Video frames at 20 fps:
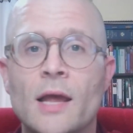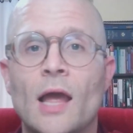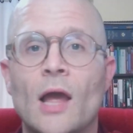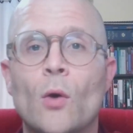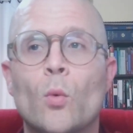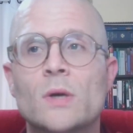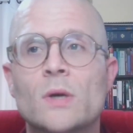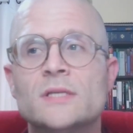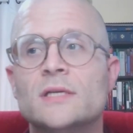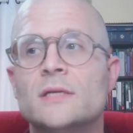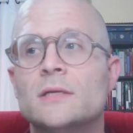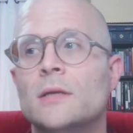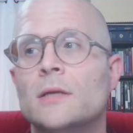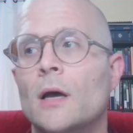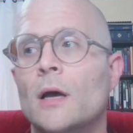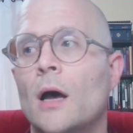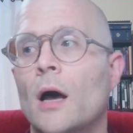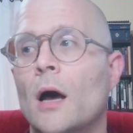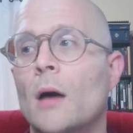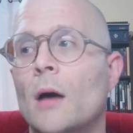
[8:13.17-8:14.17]
It wasn't
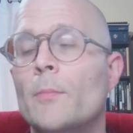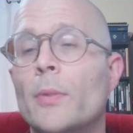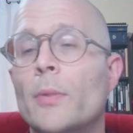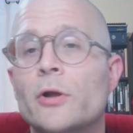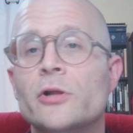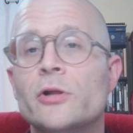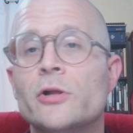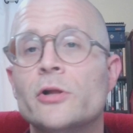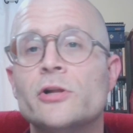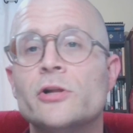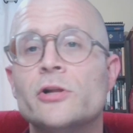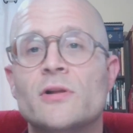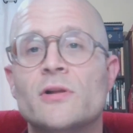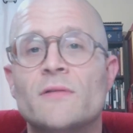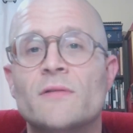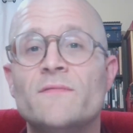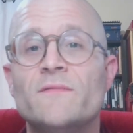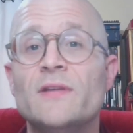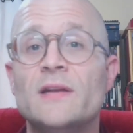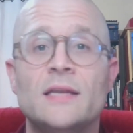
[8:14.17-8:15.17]
a bunch of
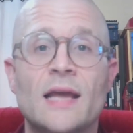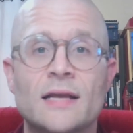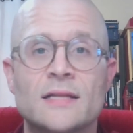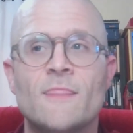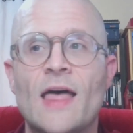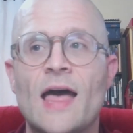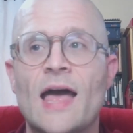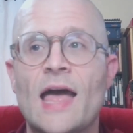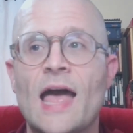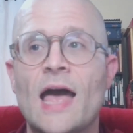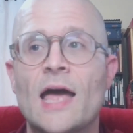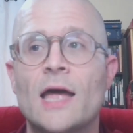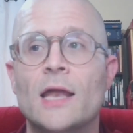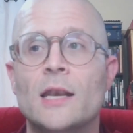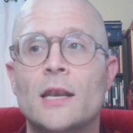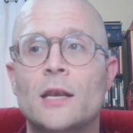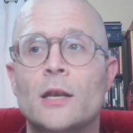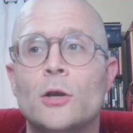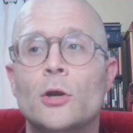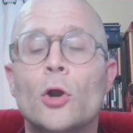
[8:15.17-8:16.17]
vignettes that
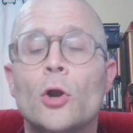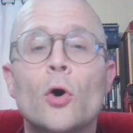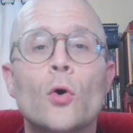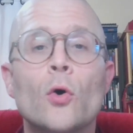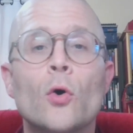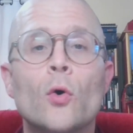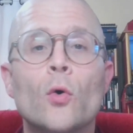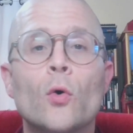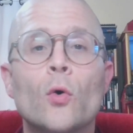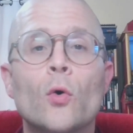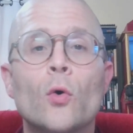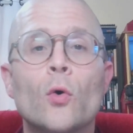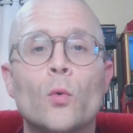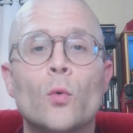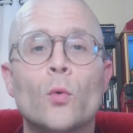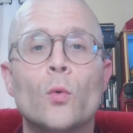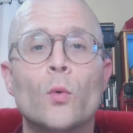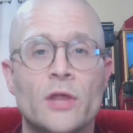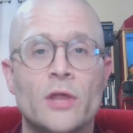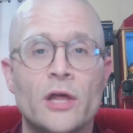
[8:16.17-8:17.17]
had no
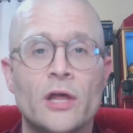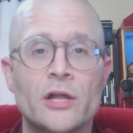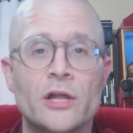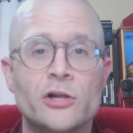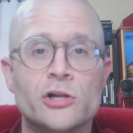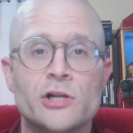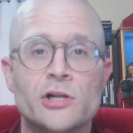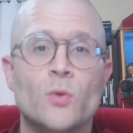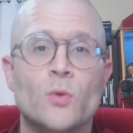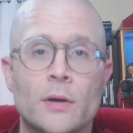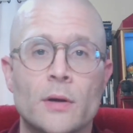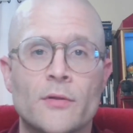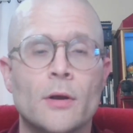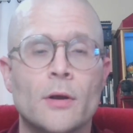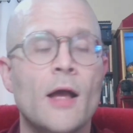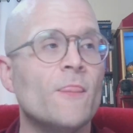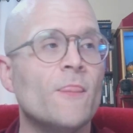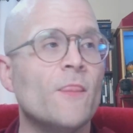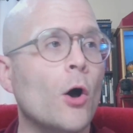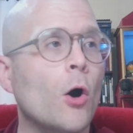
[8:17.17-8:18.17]
relationship to one another. They
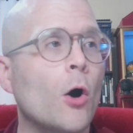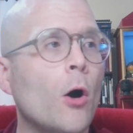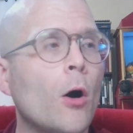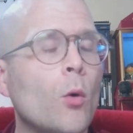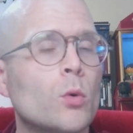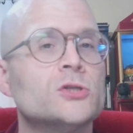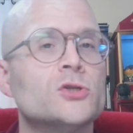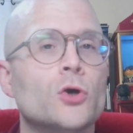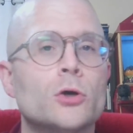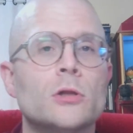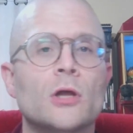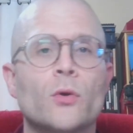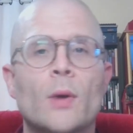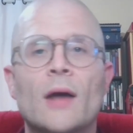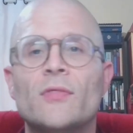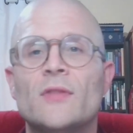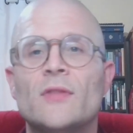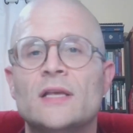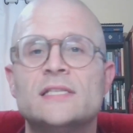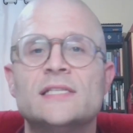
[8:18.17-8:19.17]
all were circling
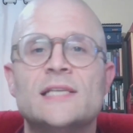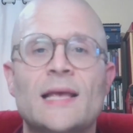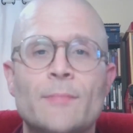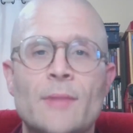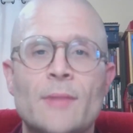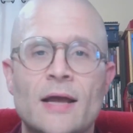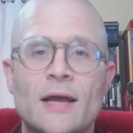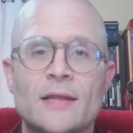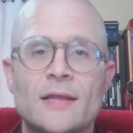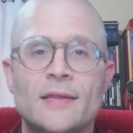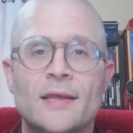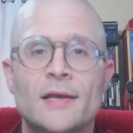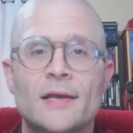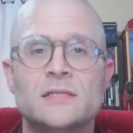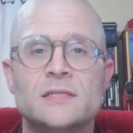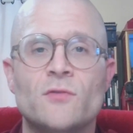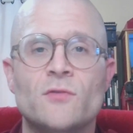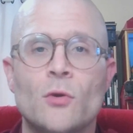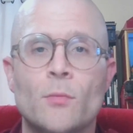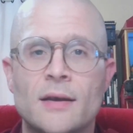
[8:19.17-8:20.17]
around these same ideas of
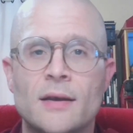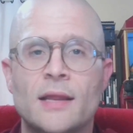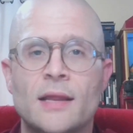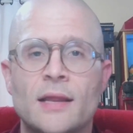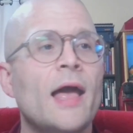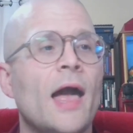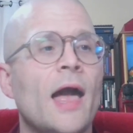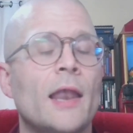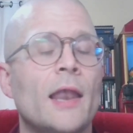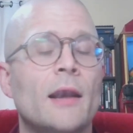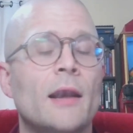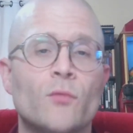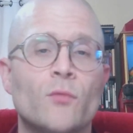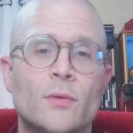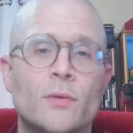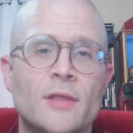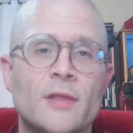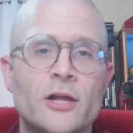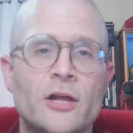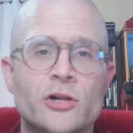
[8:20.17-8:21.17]
humanity and of
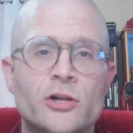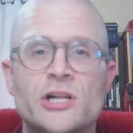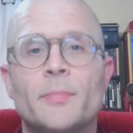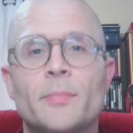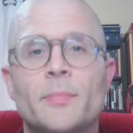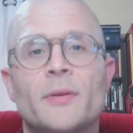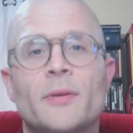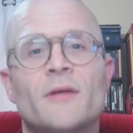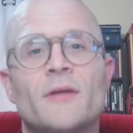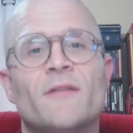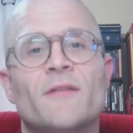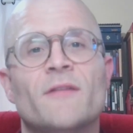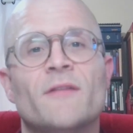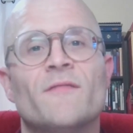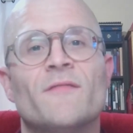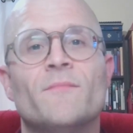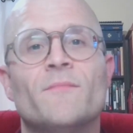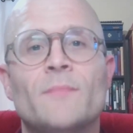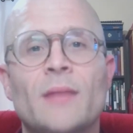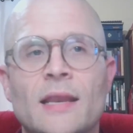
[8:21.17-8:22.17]
relationship and of
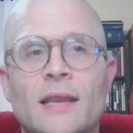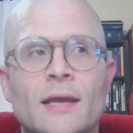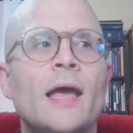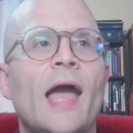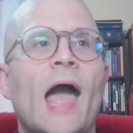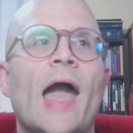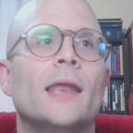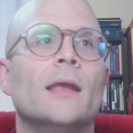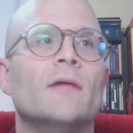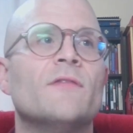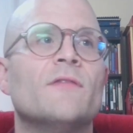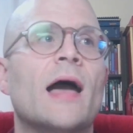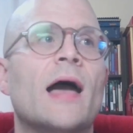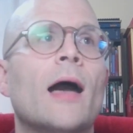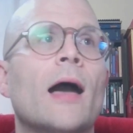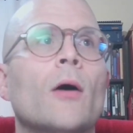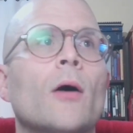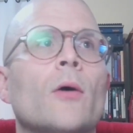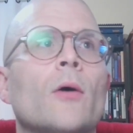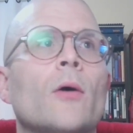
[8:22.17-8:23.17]
meaning and of
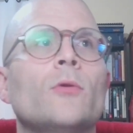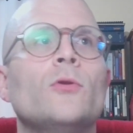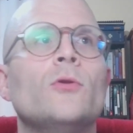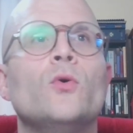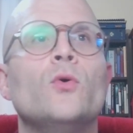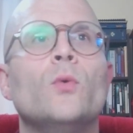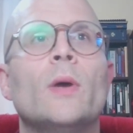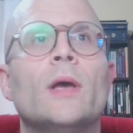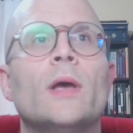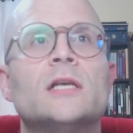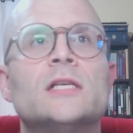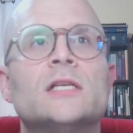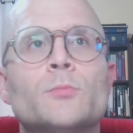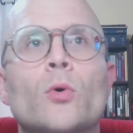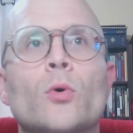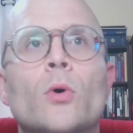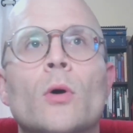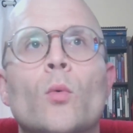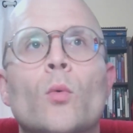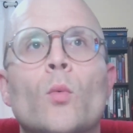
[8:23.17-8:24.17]
how to explore
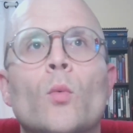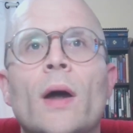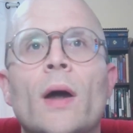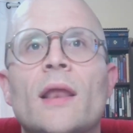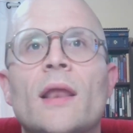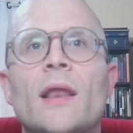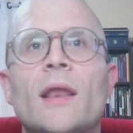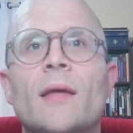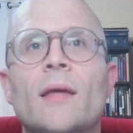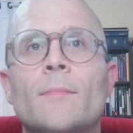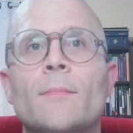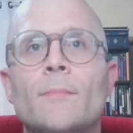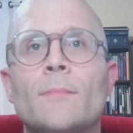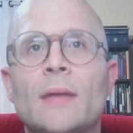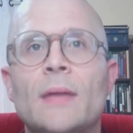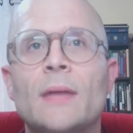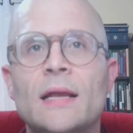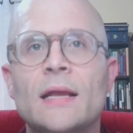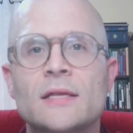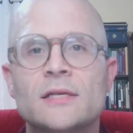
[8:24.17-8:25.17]
what it means to
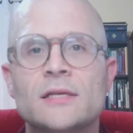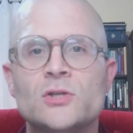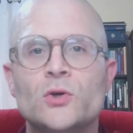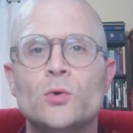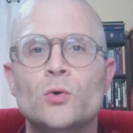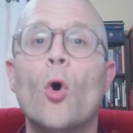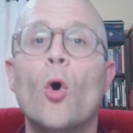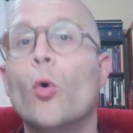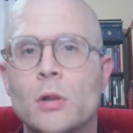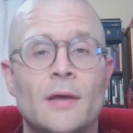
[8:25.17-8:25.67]
be whole.